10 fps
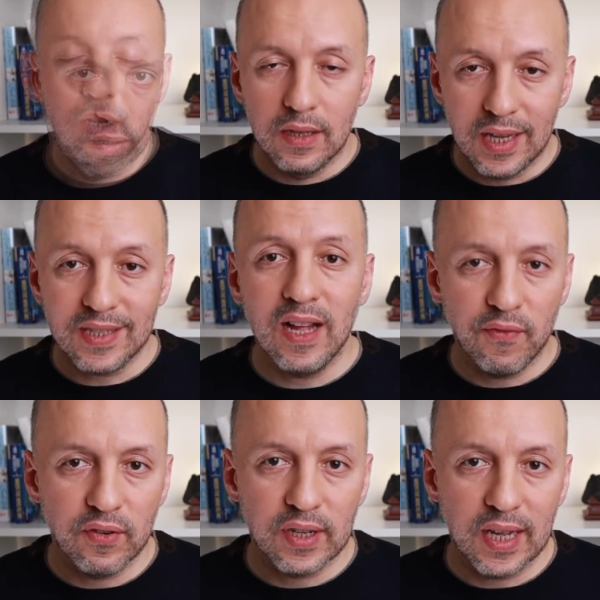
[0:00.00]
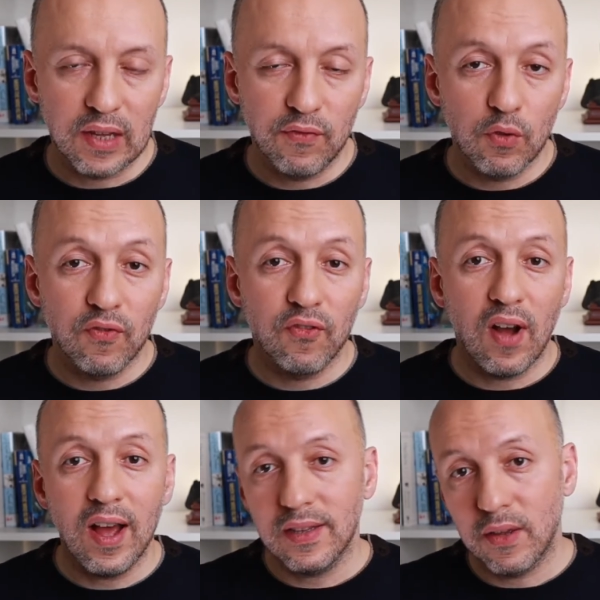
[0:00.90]
Let's not forget, if you
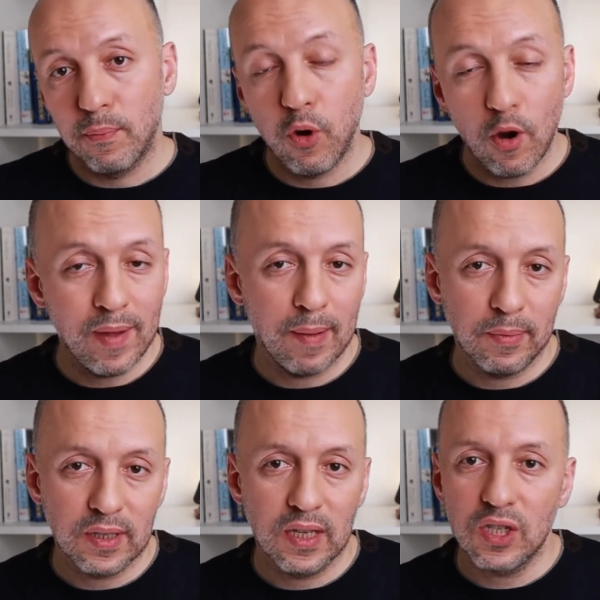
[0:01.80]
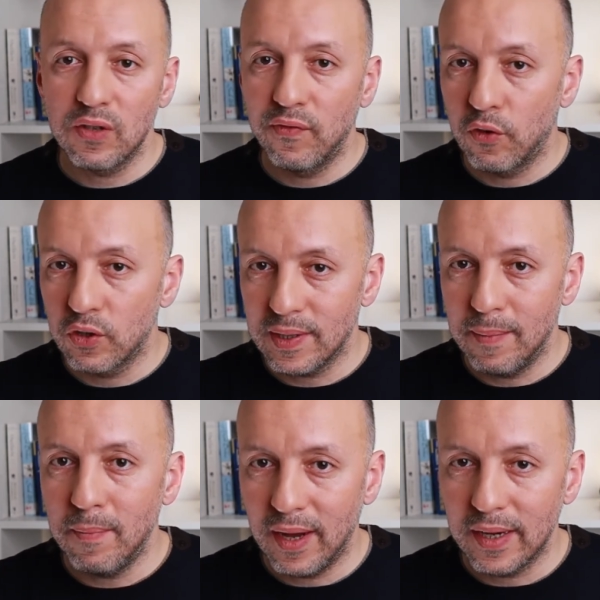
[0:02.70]
filed a PERM application for
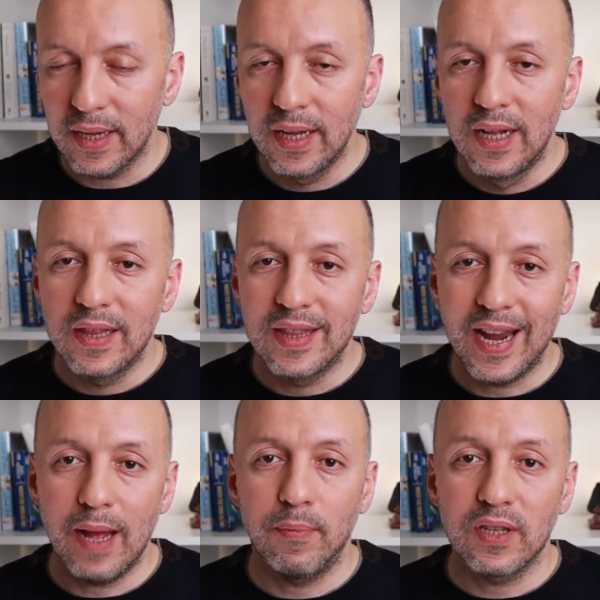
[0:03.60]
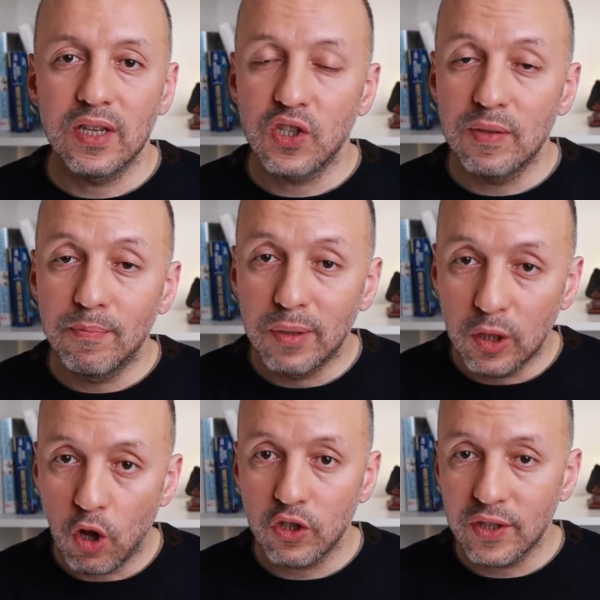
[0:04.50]
somebody, that application
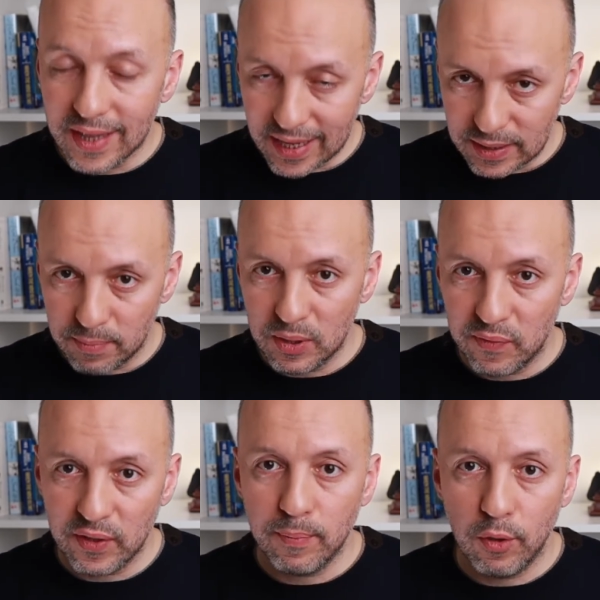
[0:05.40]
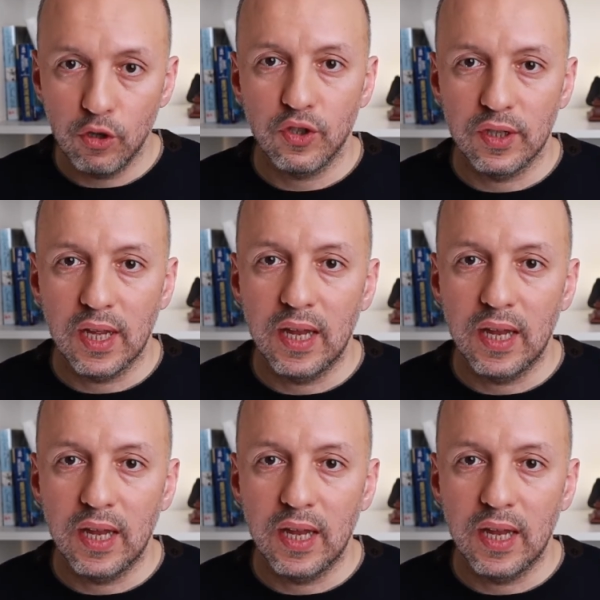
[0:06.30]
belongs to that specific person.